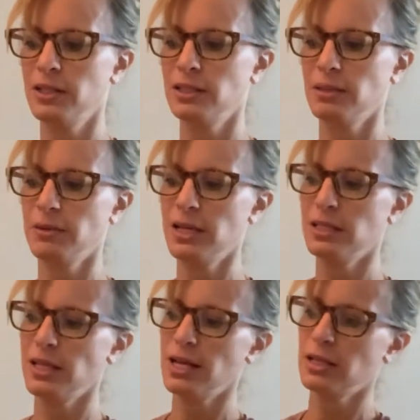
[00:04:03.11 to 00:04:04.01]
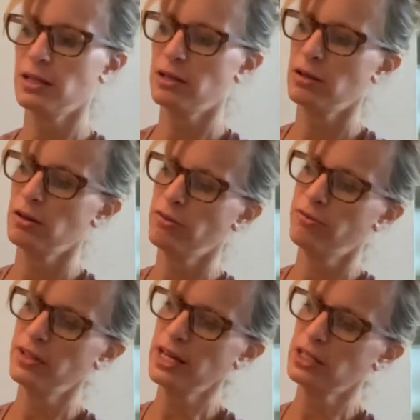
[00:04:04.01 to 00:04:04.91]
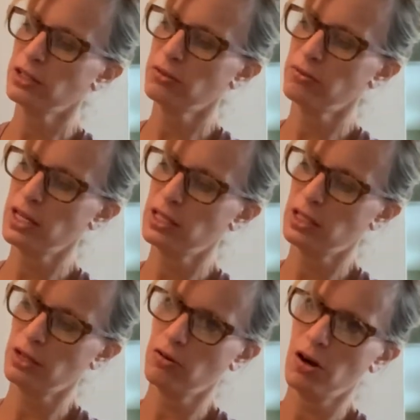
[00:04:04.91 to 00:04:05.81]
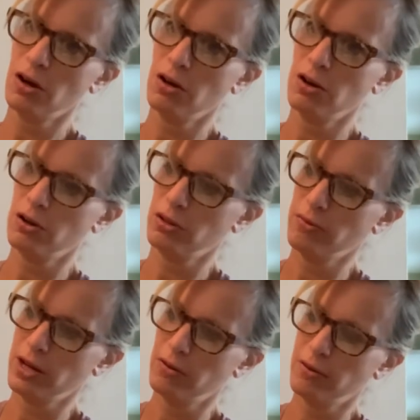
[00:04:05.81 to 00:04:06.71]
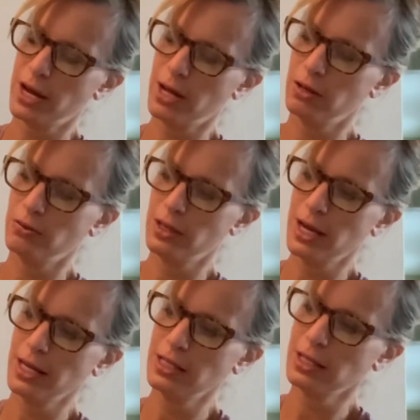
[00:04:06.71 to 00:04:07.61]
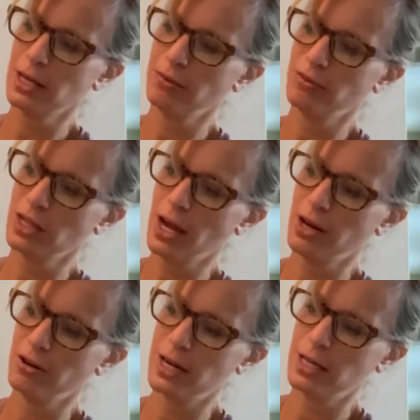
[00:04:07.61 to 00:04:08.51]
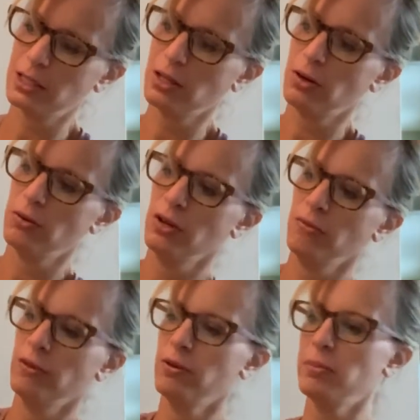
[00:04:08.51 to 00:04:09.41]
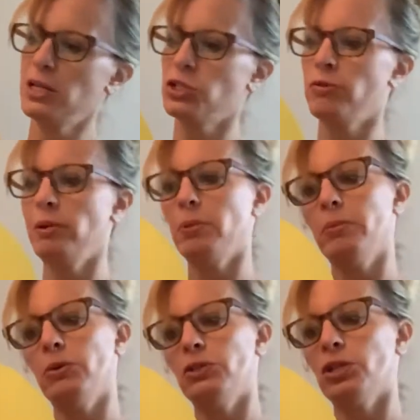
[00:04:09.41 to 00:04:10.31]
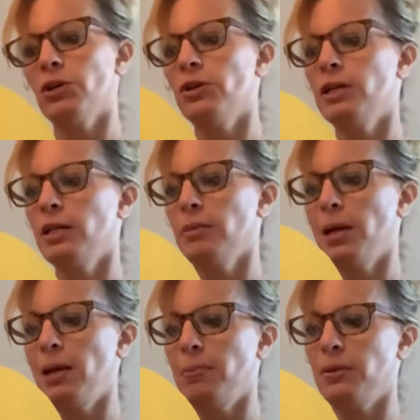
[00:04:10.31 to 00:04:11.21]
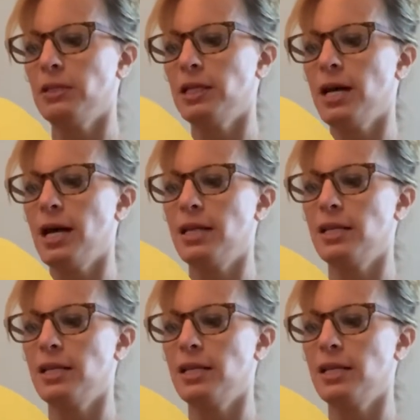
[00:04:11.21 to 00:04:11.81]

Some kids like to flex their wrist and go all the way around. Well, that gets kind of tiring, so we want to make sure we promote turning the paper to cut.